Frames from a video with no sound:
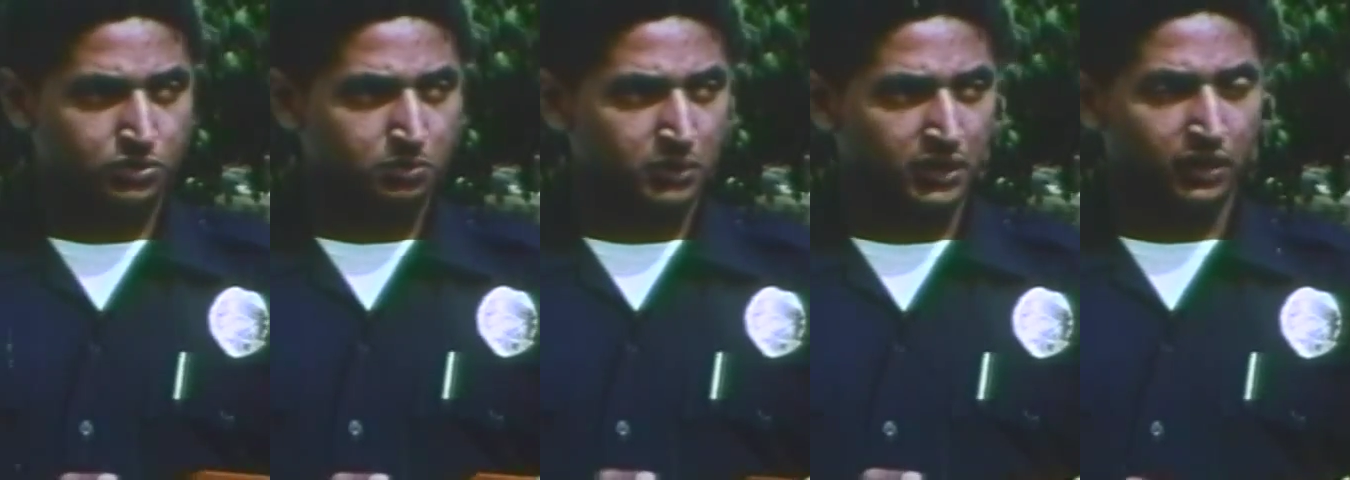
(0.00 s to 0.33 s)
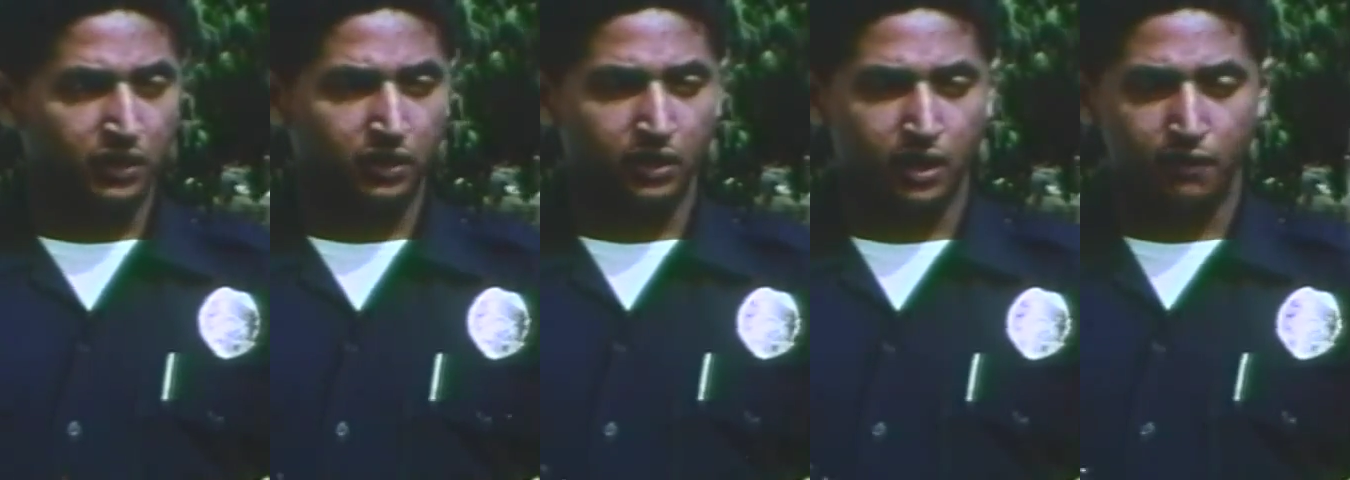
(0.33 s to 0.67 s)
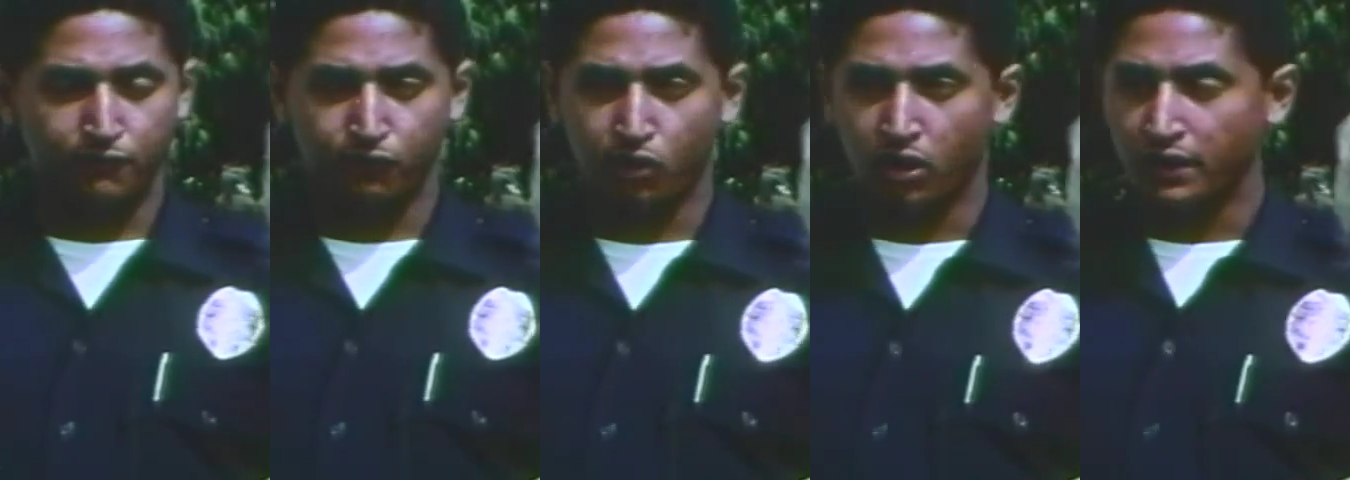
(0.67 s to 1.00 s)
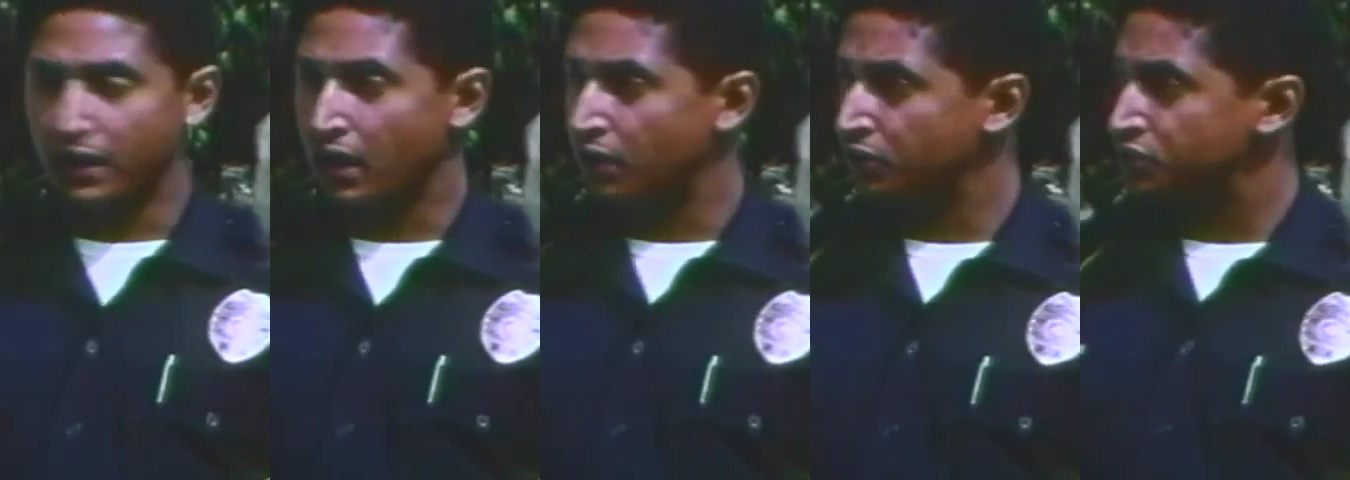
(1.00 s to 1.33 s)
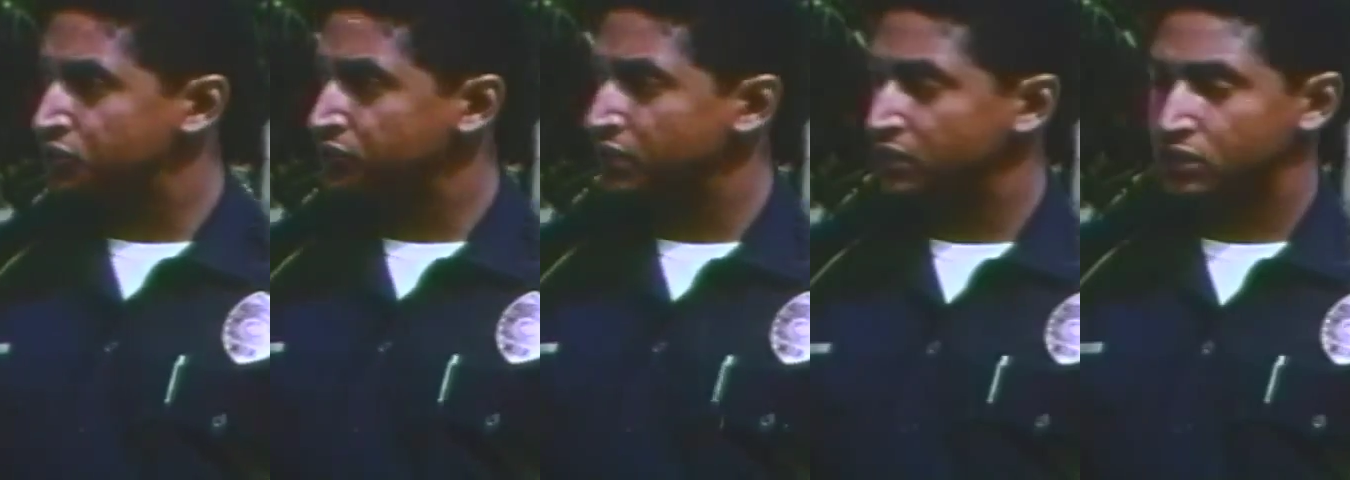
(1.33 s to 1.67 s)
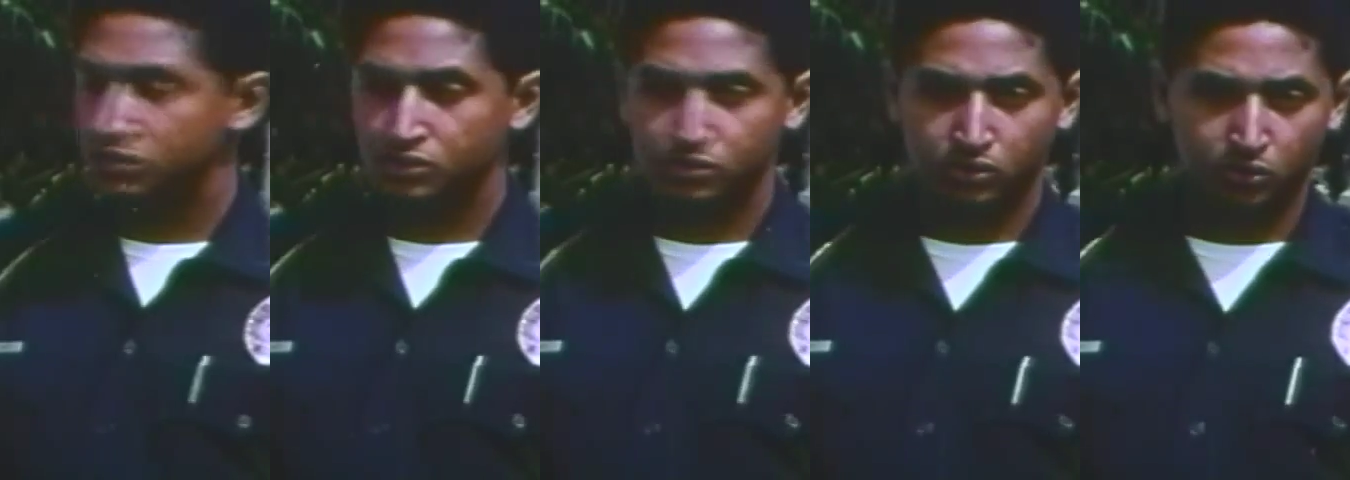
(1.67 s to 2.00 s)
Just a minute here. How far down the
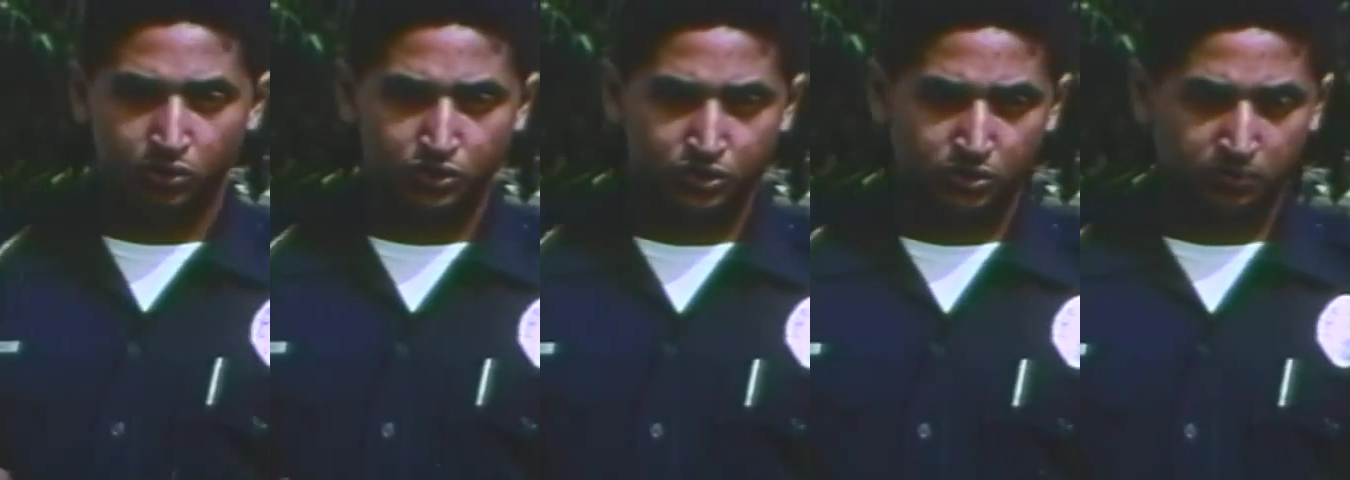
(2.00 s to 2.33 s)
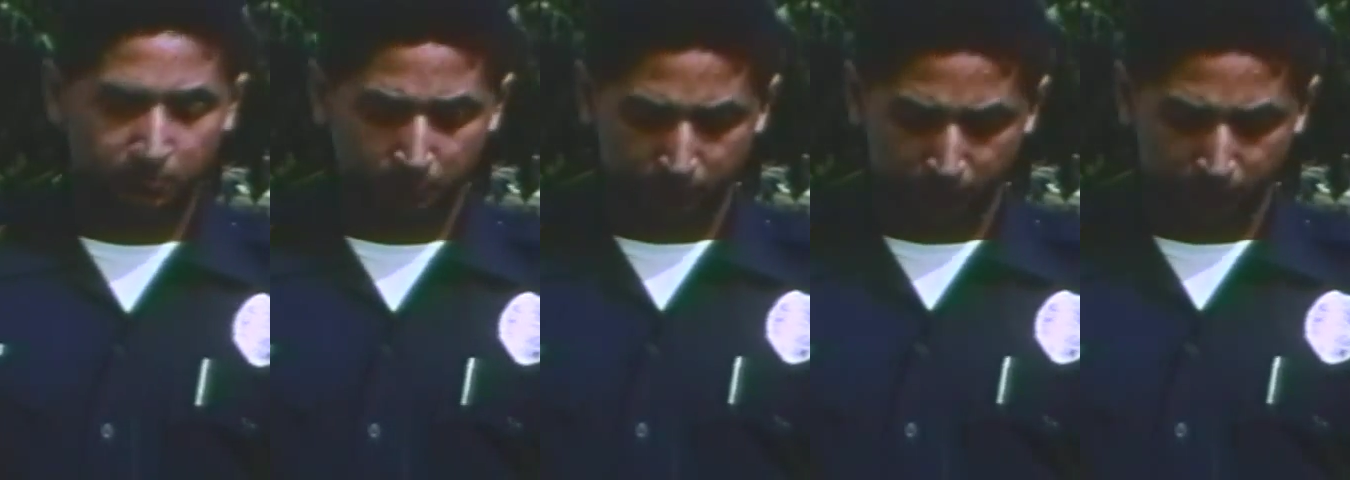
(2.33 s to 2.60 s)
street did you notice